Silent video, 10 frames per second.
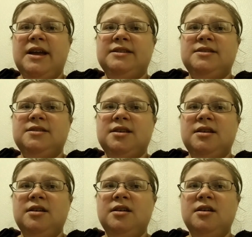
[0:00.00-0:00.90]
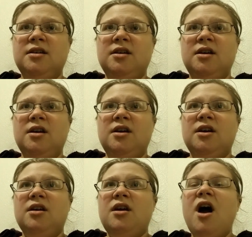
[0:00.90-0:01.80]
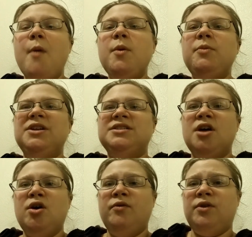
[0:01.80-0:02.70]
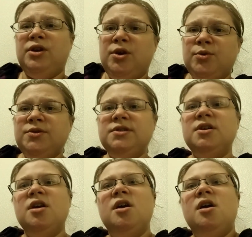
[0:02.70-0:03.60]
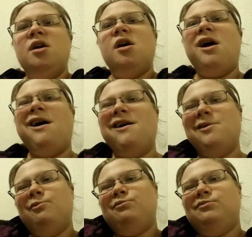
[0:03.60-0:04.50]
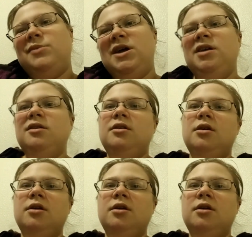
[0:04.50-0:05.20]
It's common, but it's not overused. But,